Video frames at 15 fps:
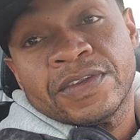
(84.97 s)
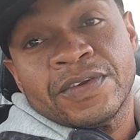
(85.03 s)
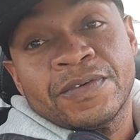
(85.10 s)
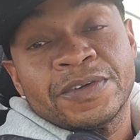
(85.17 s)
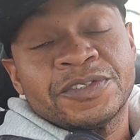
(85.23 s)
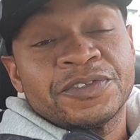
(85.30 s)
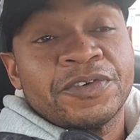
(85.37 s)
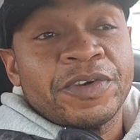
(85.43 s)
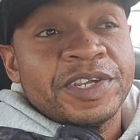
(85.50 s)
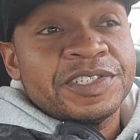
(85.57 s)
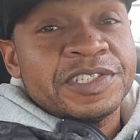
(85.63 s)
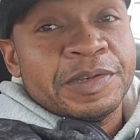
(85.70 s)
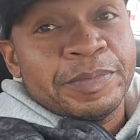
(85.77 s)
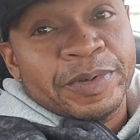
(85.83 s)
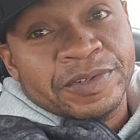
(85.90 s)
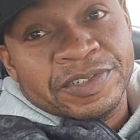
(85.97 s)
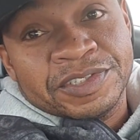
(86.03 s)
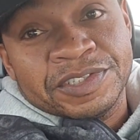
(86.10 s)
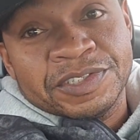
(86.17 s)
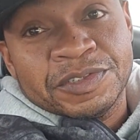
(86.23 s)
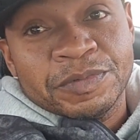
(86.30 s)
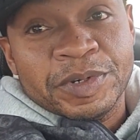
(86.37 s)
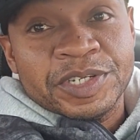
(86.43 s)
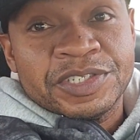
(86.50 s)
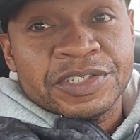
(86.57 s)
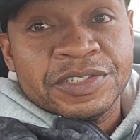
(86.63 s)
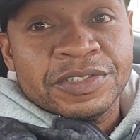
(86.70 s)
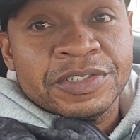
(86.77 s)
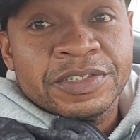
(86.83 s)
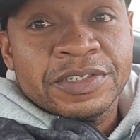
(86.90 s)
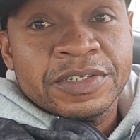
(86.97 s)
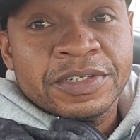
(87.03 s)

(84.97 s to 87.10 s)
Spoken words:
You know what's crazy about this situation?